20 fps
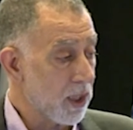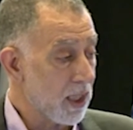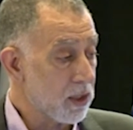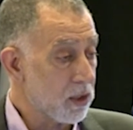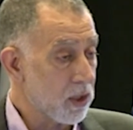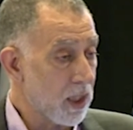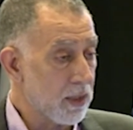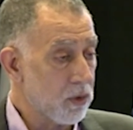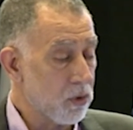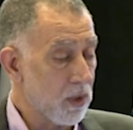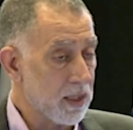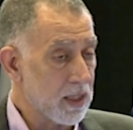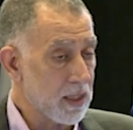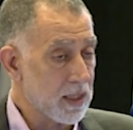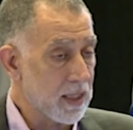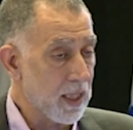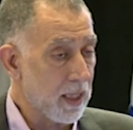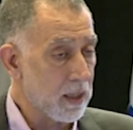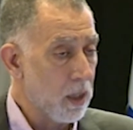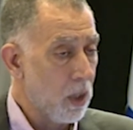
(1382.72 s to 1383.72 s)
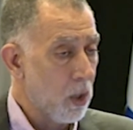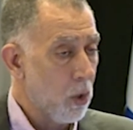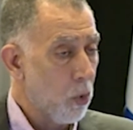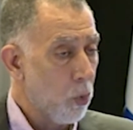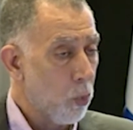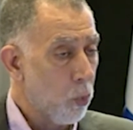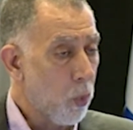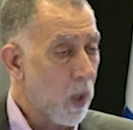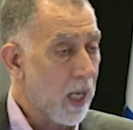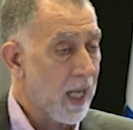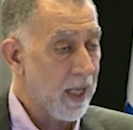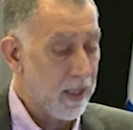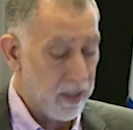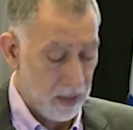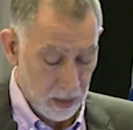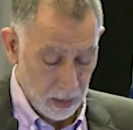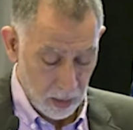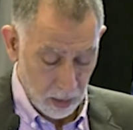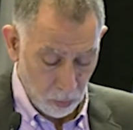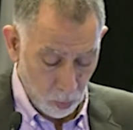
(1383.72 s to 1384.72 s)
and try to understand why
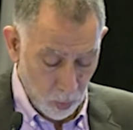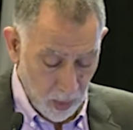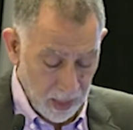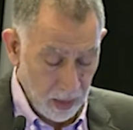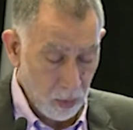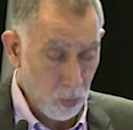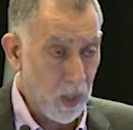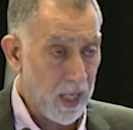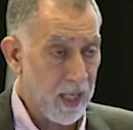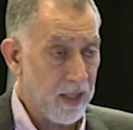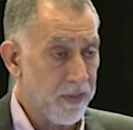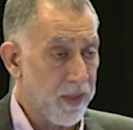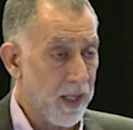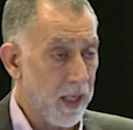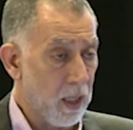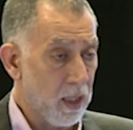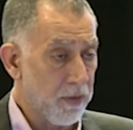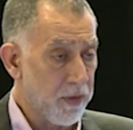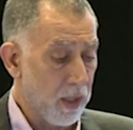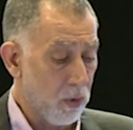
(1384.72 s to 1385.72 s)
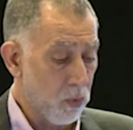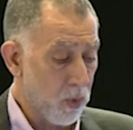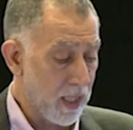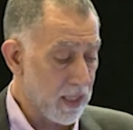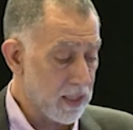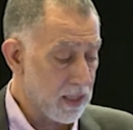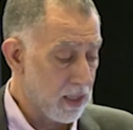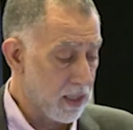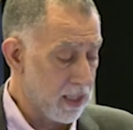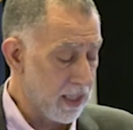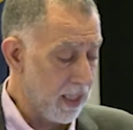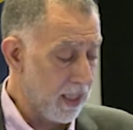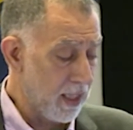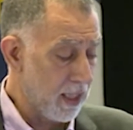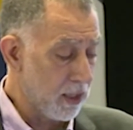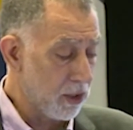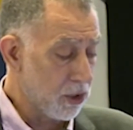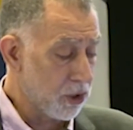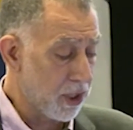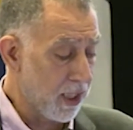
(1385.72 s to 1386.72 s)
there was the
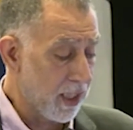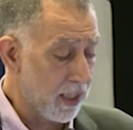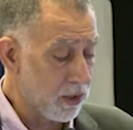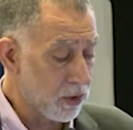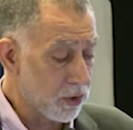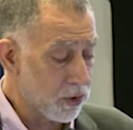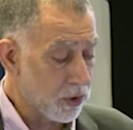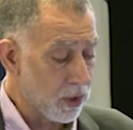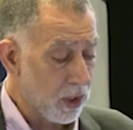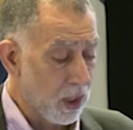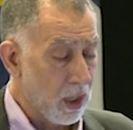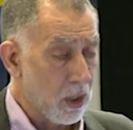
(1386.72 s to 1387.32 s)
change.